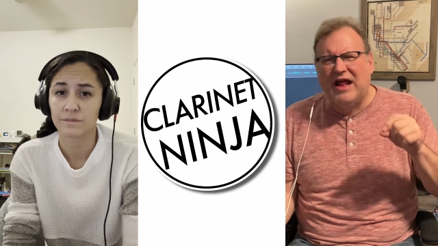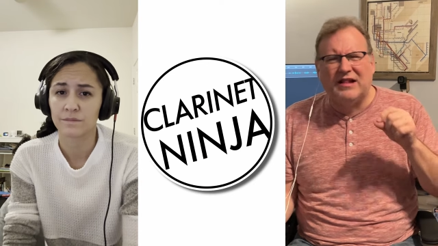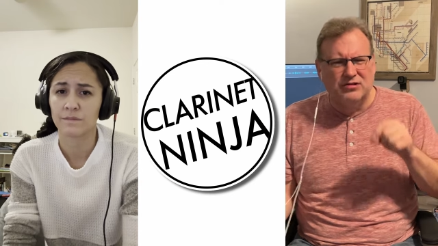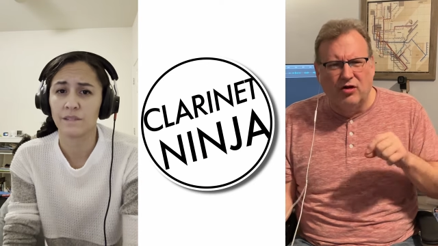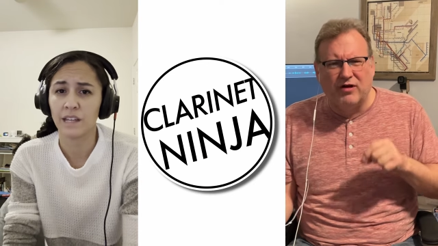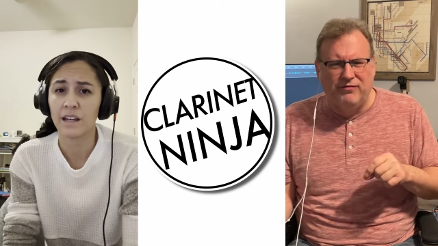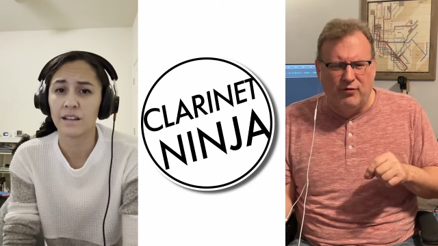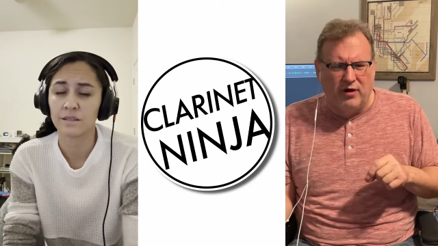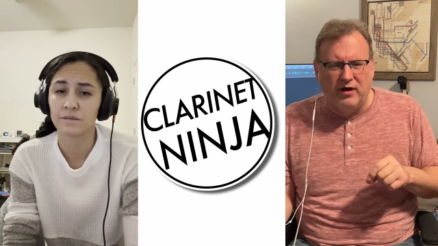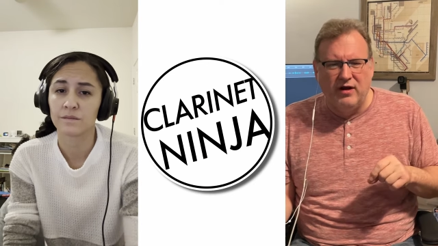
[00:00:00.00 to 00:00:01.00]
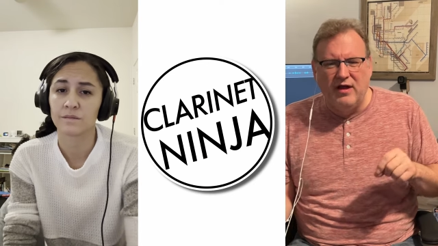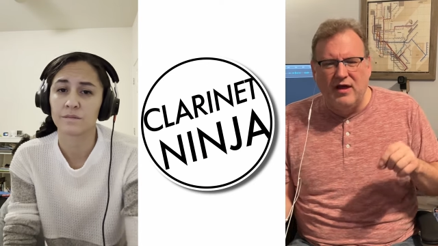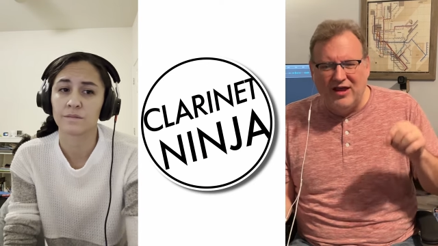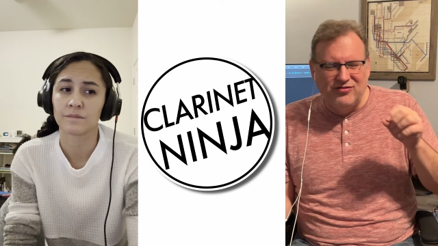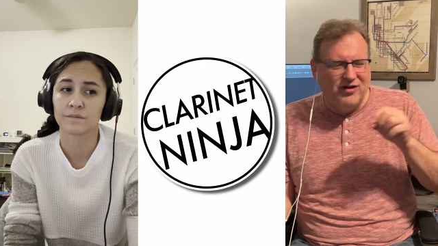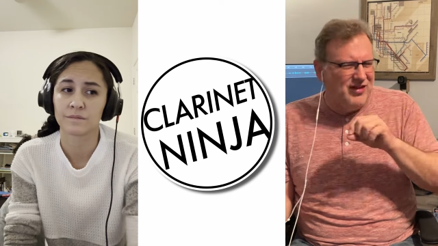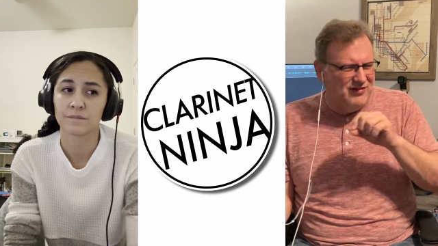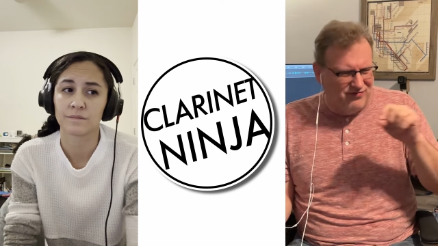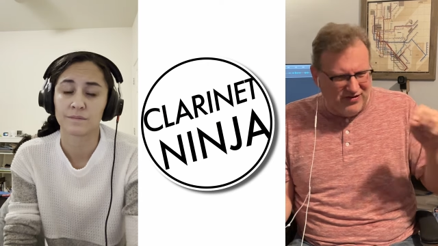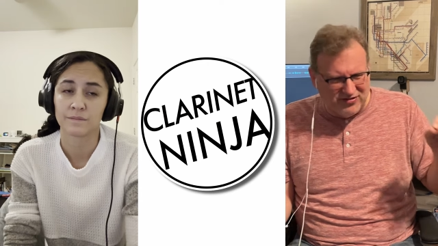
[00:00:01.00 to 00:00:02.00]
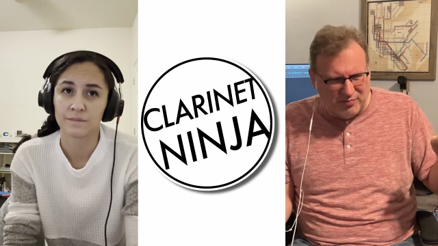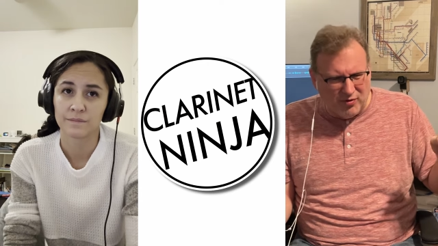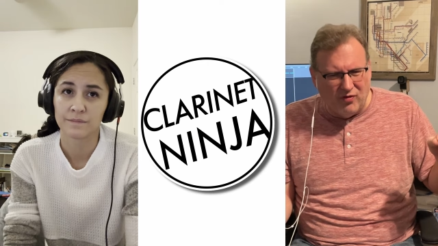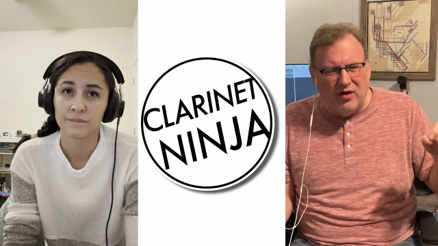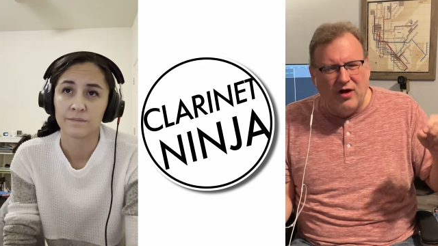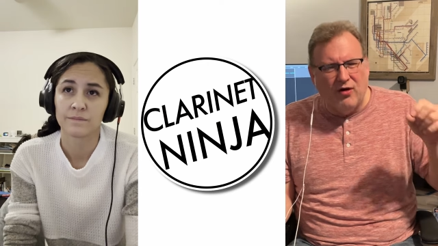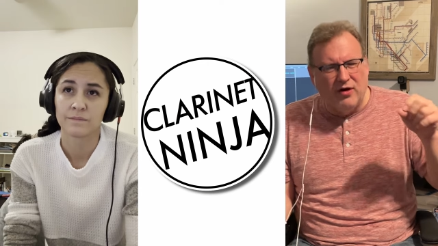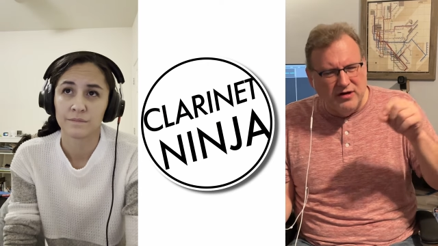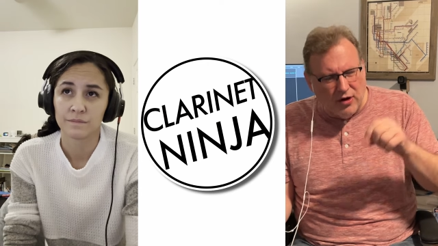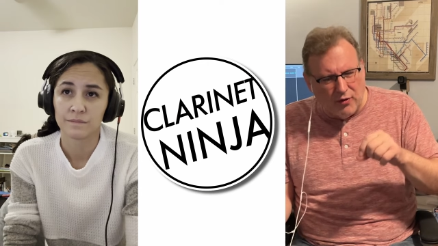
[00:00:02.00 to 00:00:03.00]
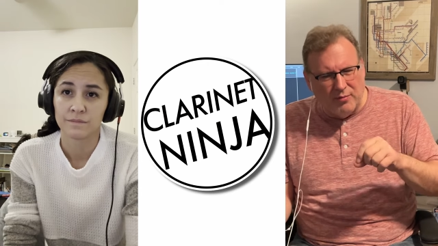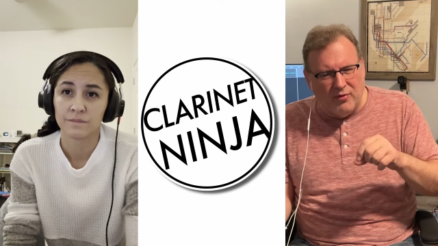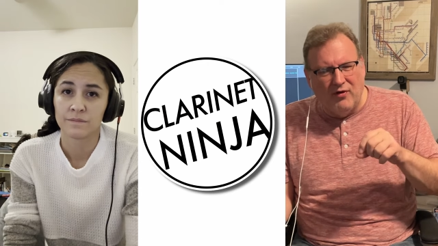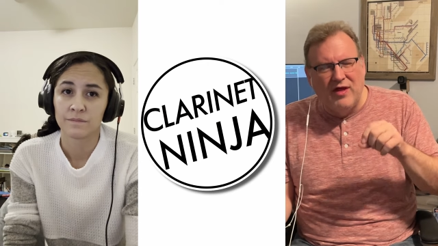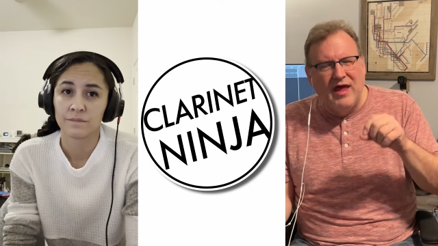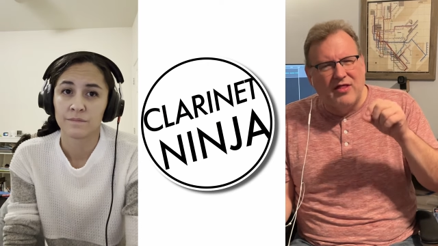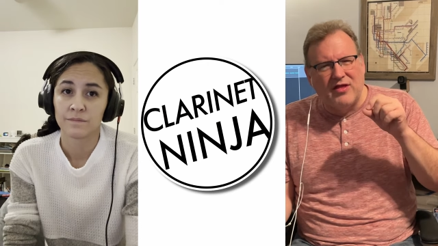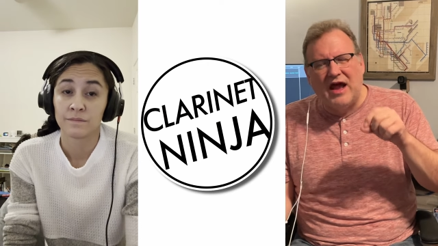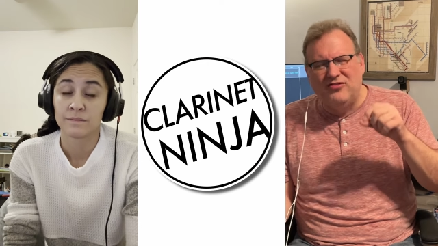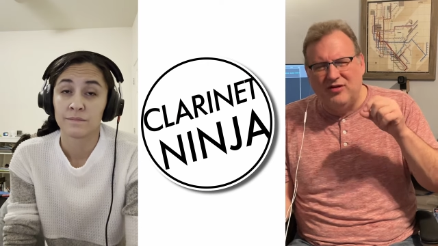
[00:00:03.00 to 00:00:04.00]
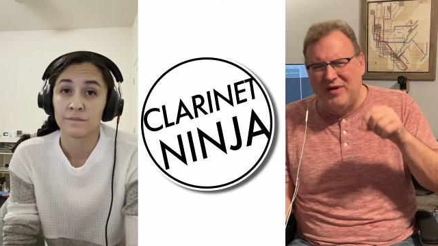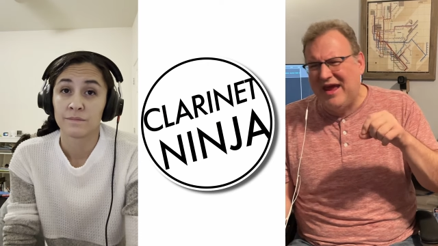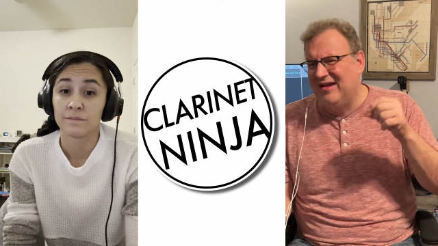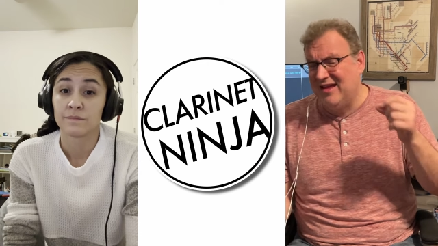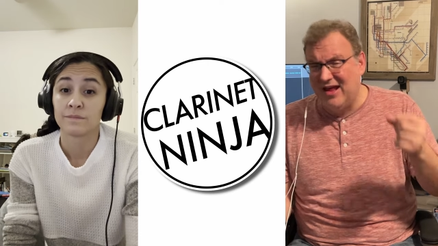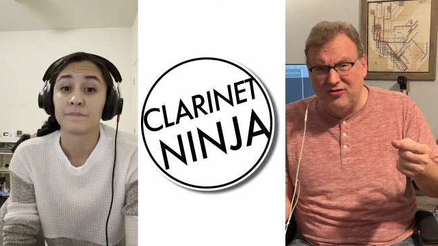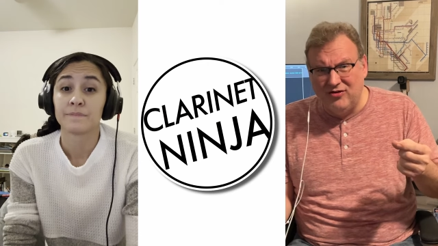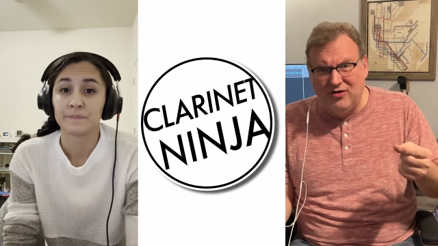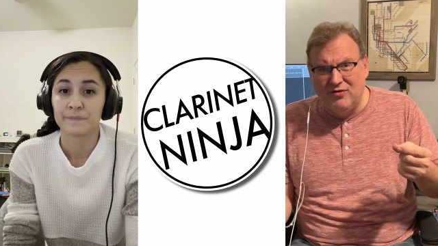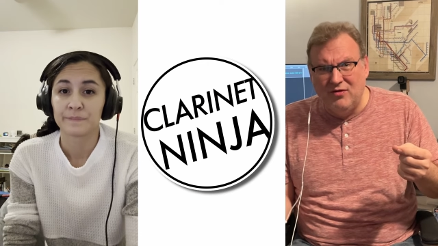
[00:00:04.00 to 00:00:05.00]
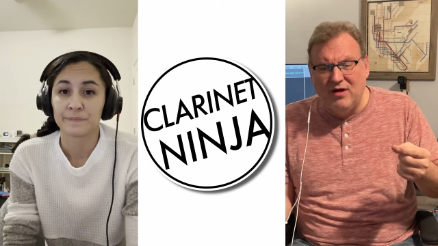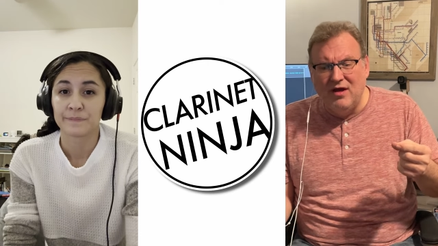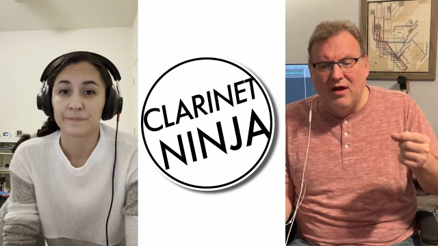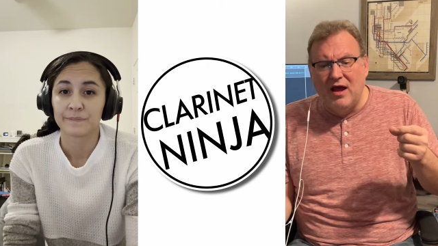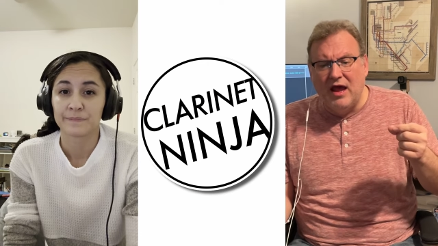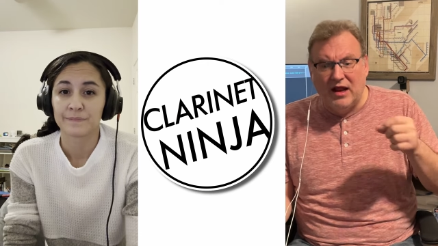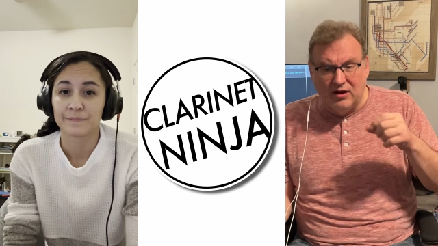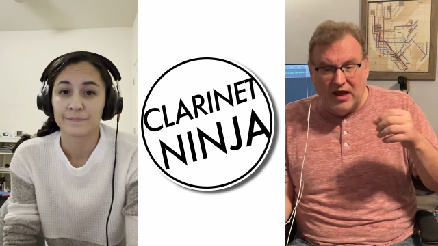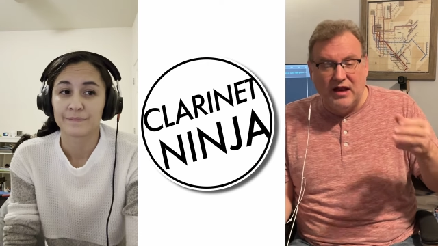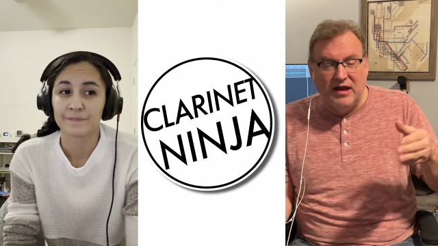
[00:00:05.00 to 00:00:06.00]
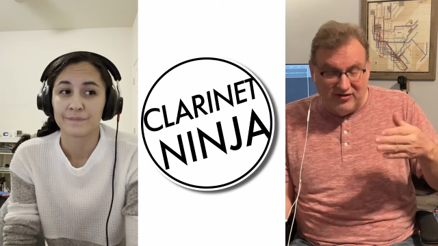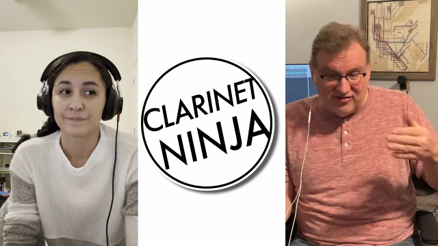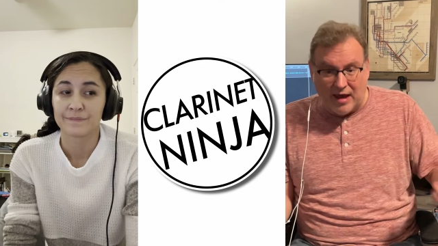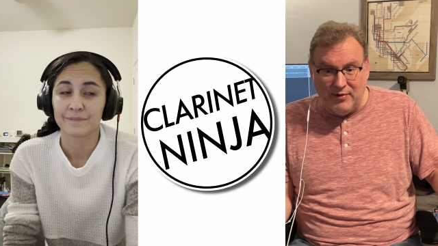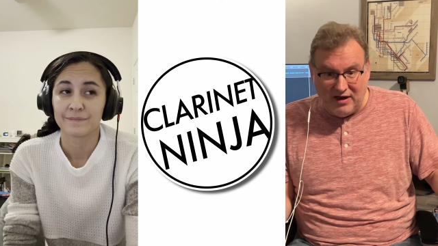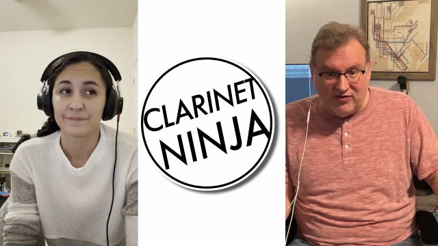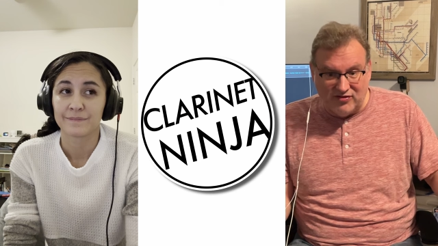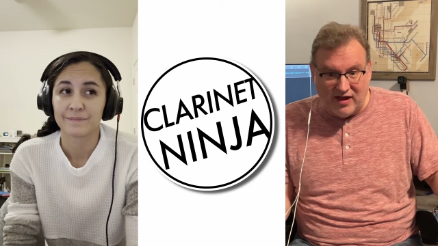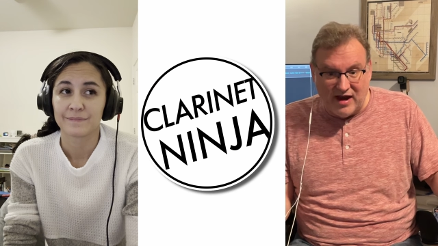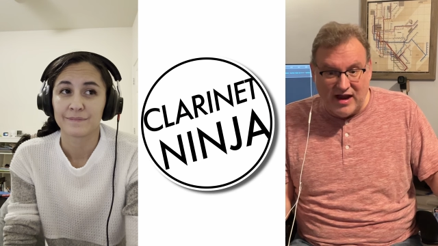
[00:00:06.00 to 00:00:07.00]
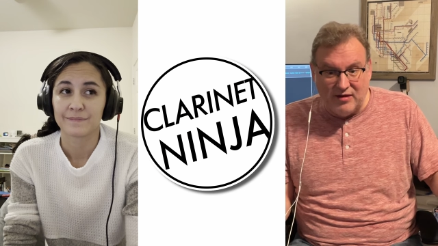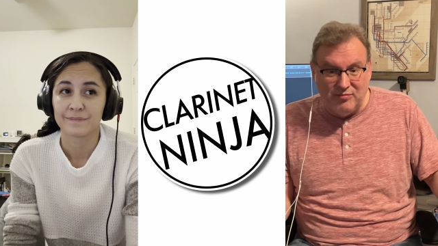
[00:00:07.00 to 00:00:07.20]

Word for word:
Speaker 1: I look for? Is there anything visible or notable that I should pay attention to in examining this clarinet?